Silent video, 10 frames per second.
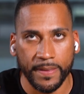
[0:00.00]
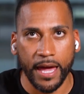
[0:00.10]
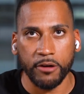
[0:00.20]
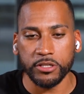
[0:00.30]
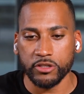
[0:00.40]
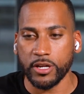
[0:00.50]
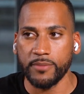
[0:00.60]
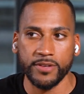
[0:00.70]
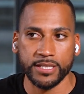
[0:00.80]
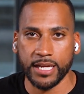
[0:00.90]
How has
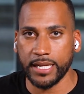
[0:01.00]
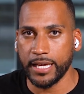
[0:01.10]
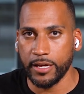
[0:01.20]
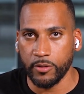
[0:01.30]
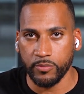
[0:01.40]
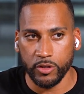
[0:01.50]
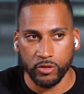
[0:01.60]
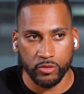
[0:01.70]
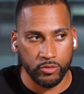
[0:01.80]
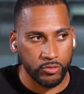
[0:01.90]
Tribevest kind of helped
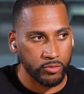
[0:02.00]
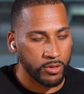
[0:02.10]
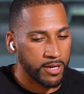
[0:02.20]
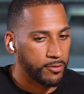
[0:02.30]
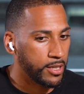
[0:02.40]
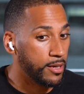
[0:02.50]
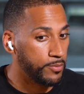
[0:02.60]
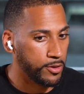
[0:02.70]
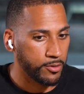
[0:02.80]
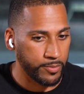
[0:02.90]
you level up your